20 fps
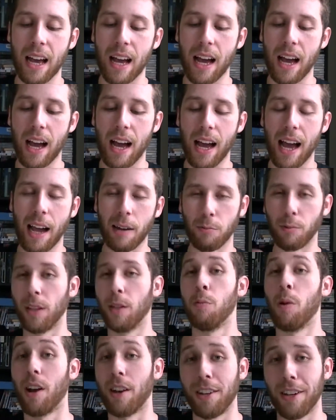I
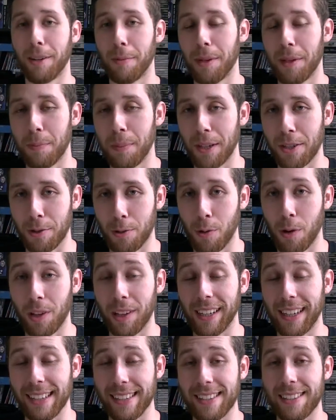really want to talk about the picture
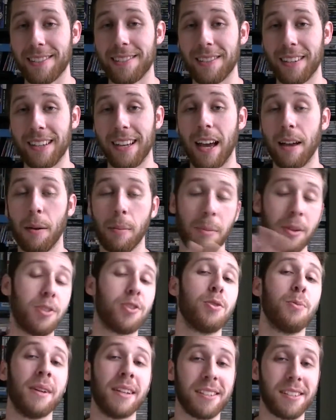quality because I'm
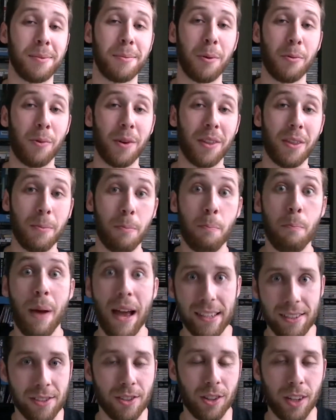assuming it's going to be one of the
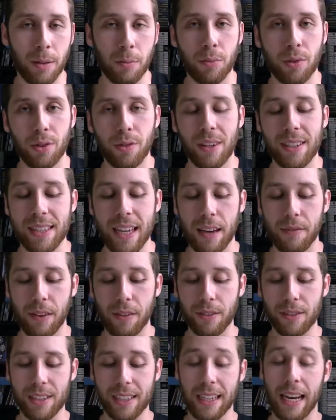best looking Blu-rays that I've
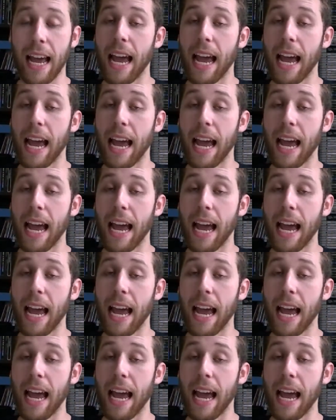ever seen.